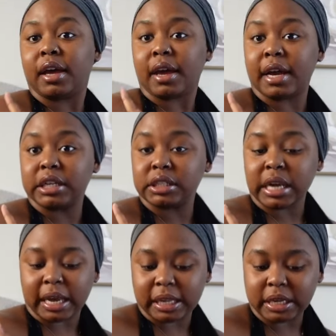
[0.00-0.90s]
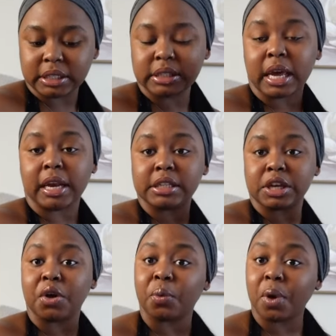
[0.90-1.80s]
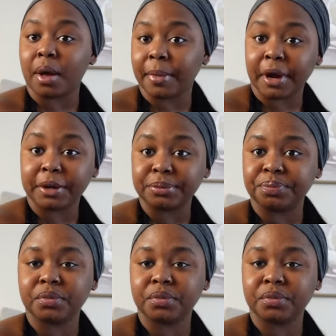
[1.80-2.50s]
Aaron's checklist. I need to go to Walmart.